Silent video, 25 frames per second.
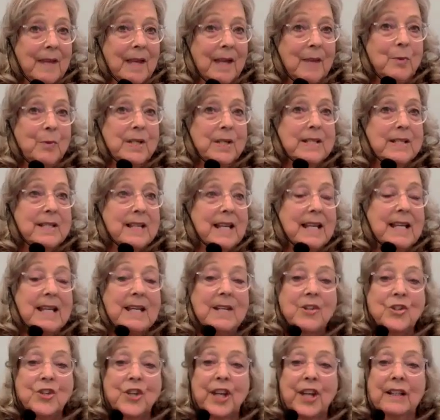Can we say
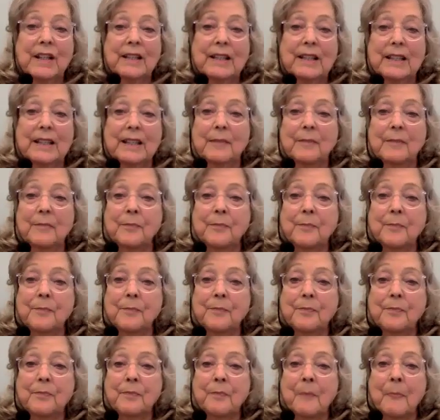it gently?
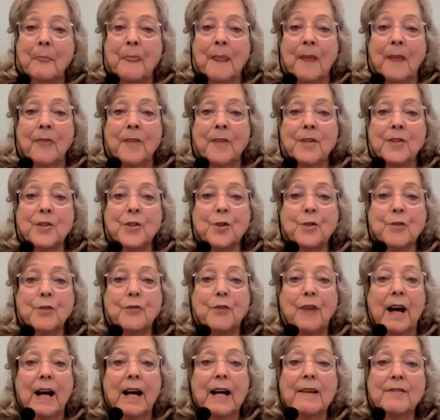These are the
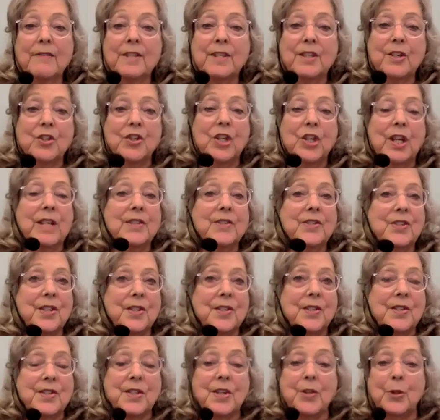5
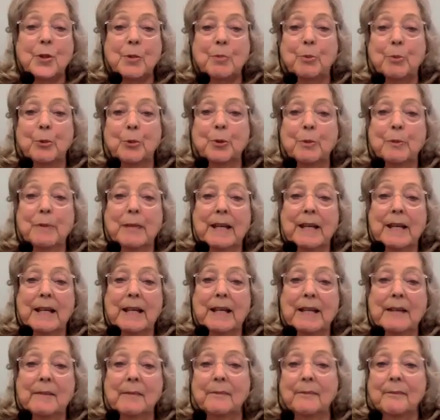suggestions that the Buddha
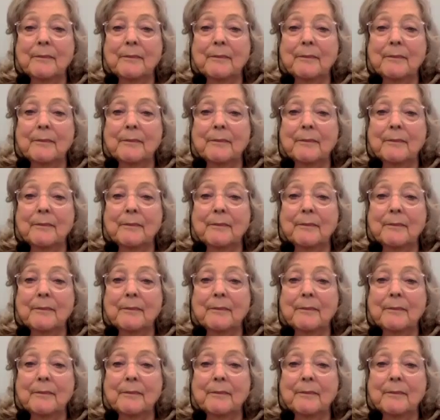made